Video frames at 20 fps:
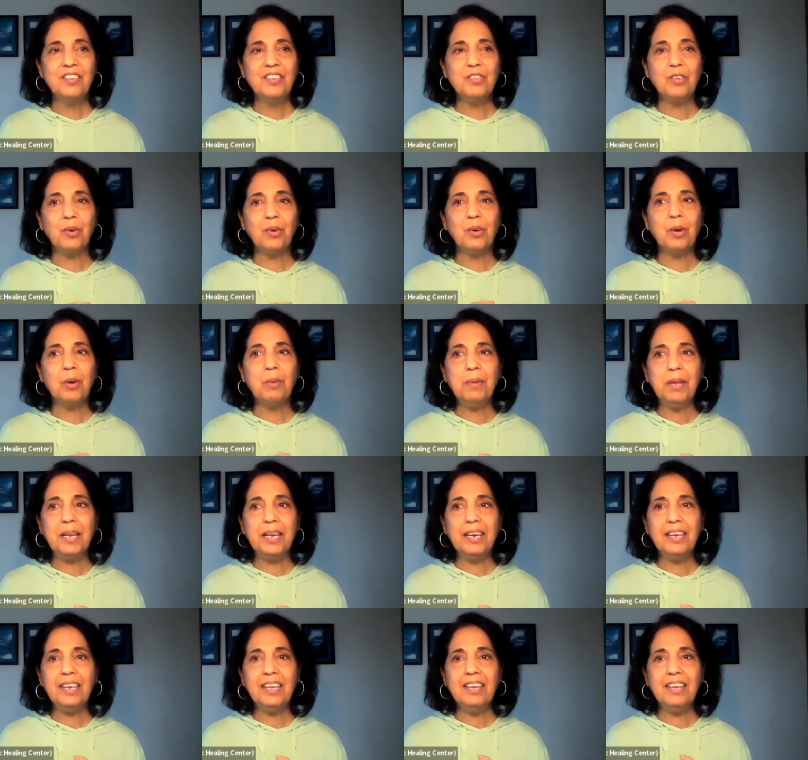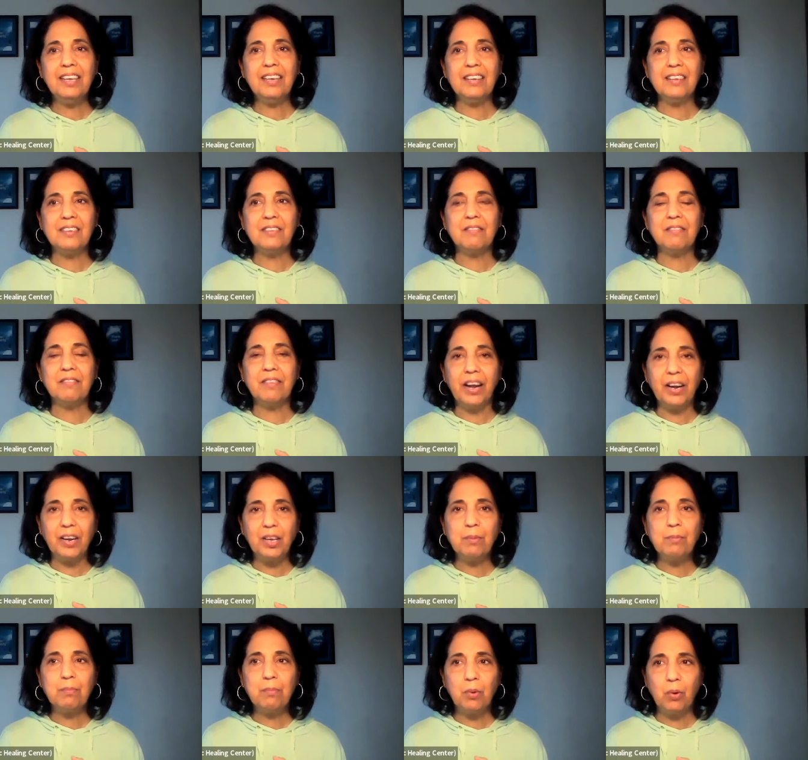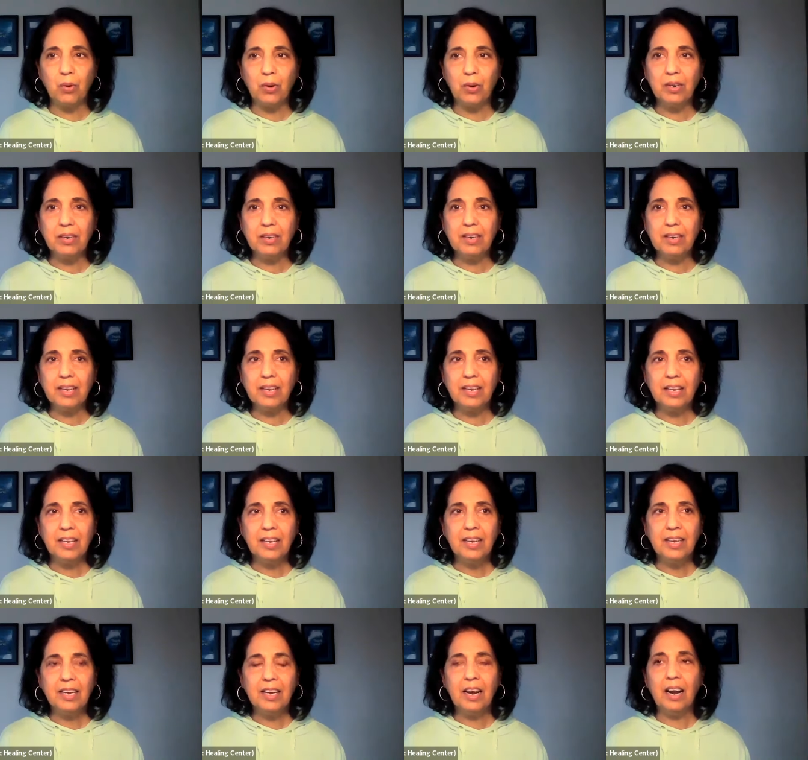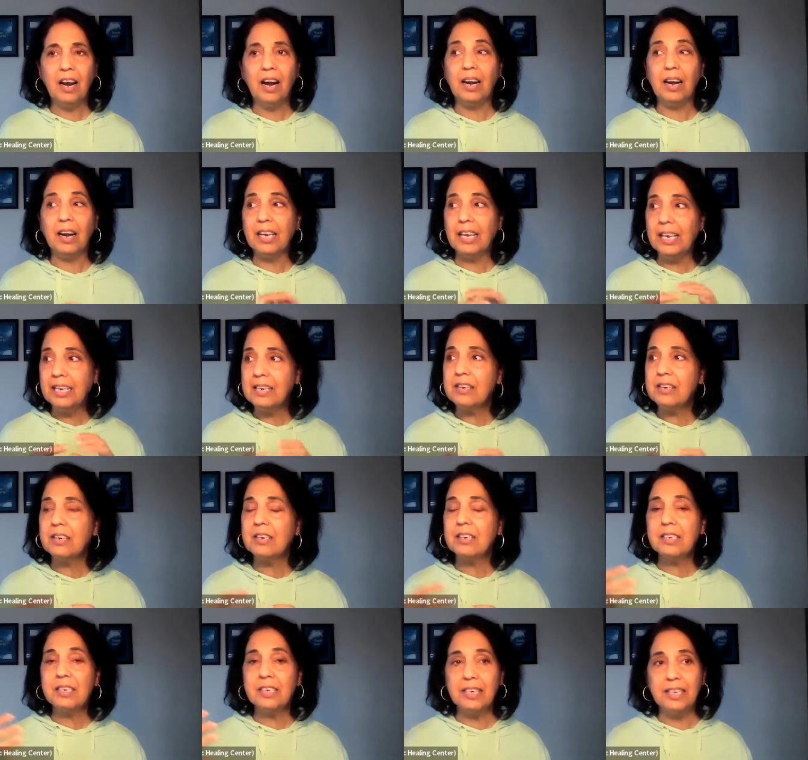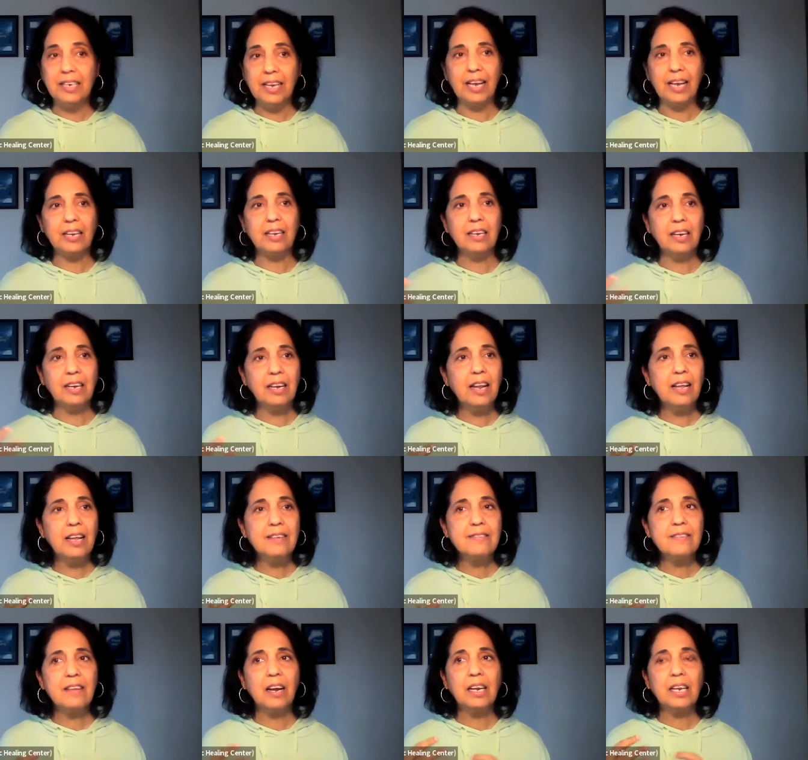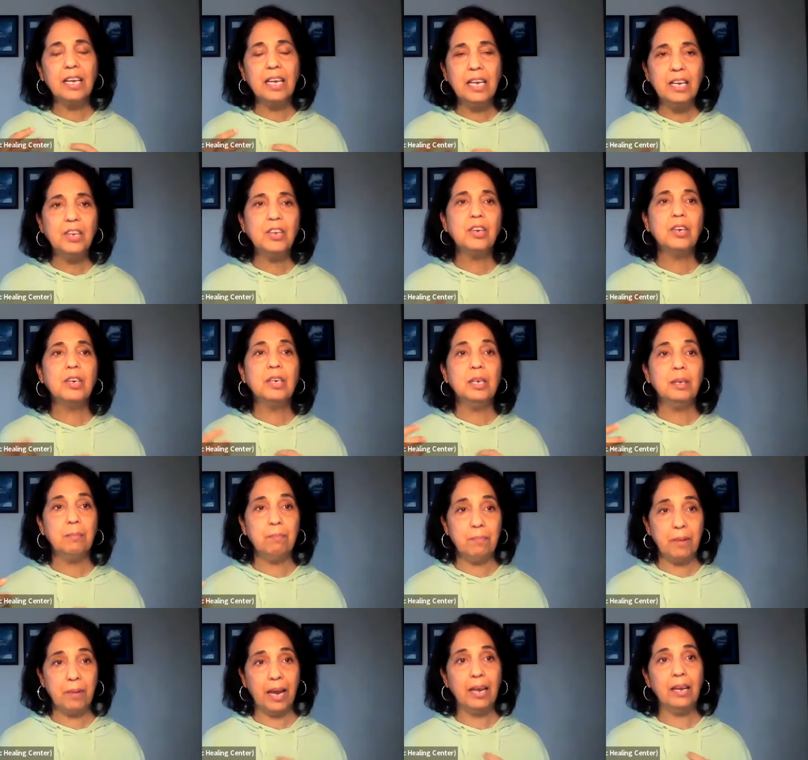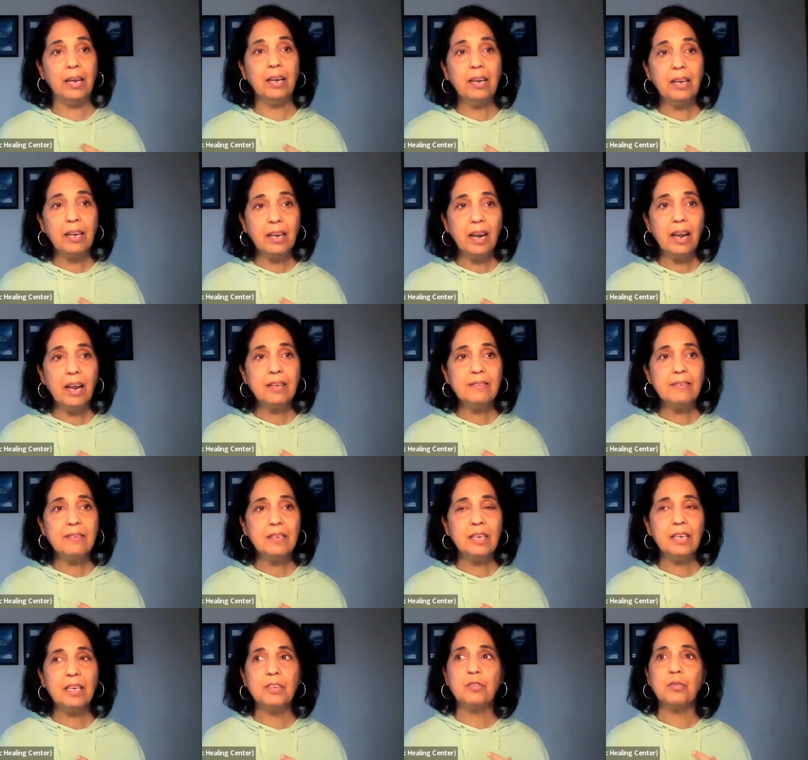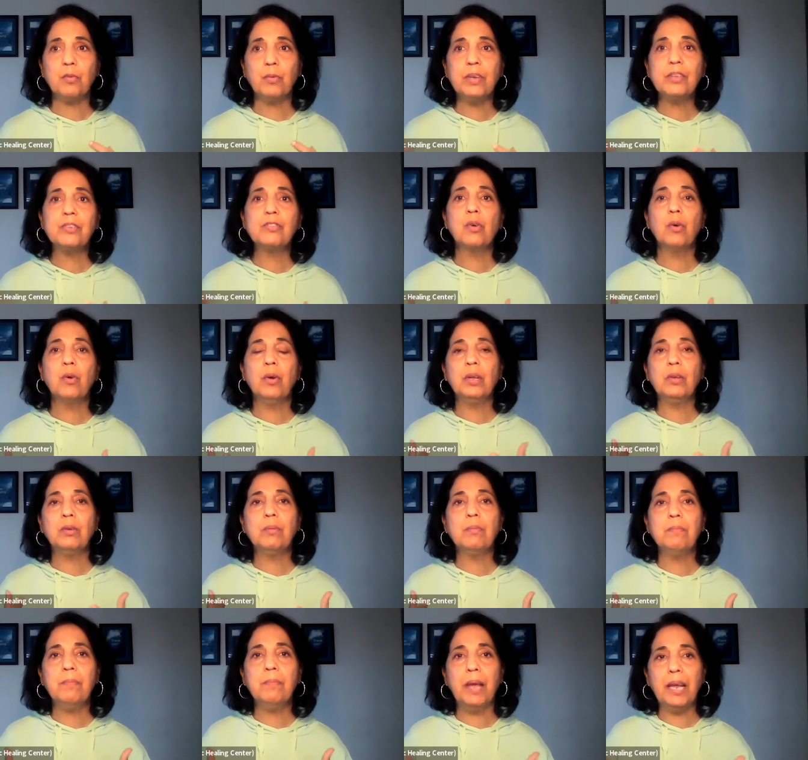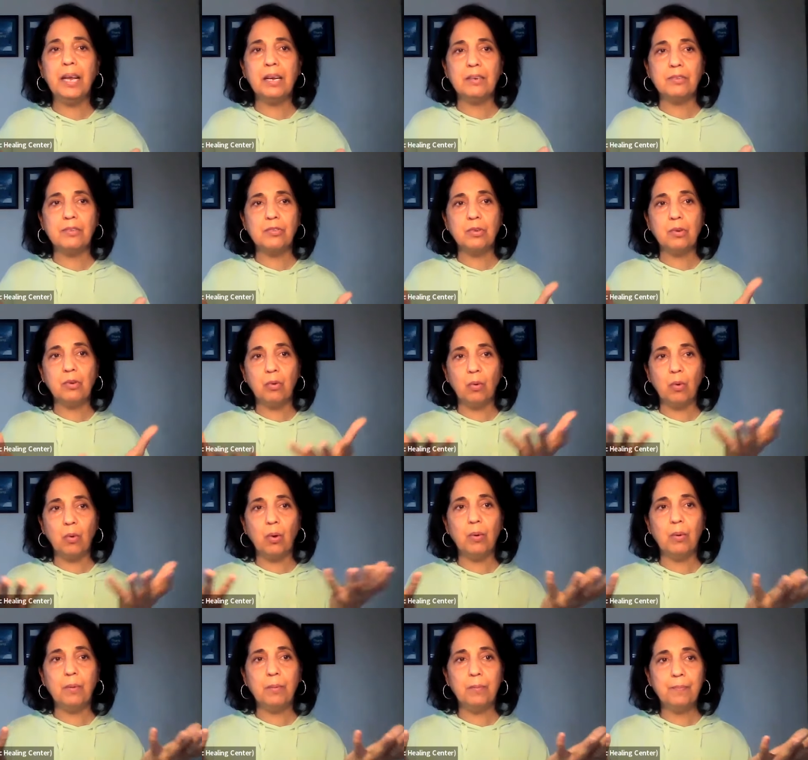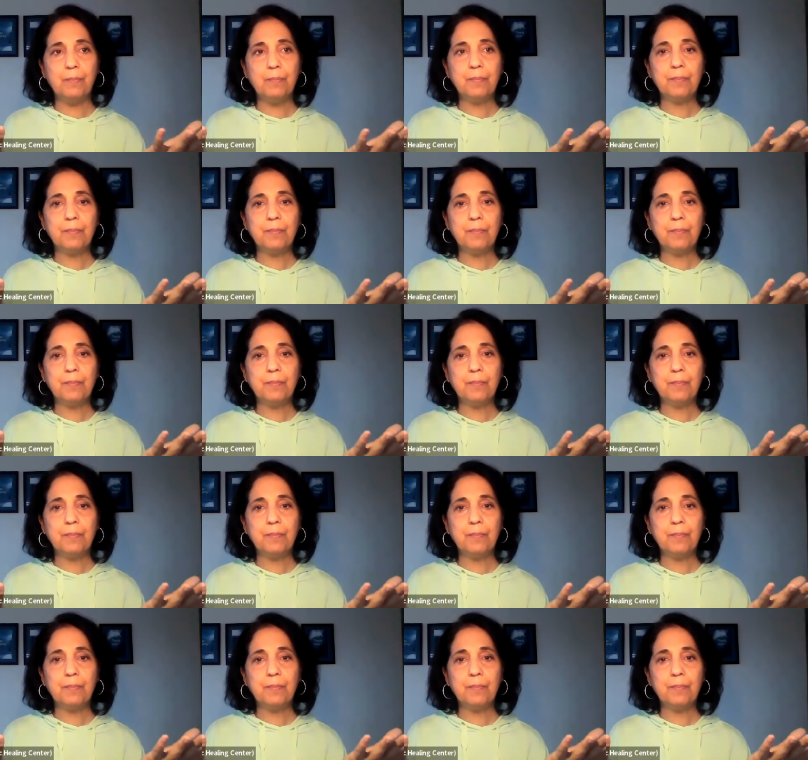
So community is very important. Our interconnectedness, our interdependentness is what's going to make us grow.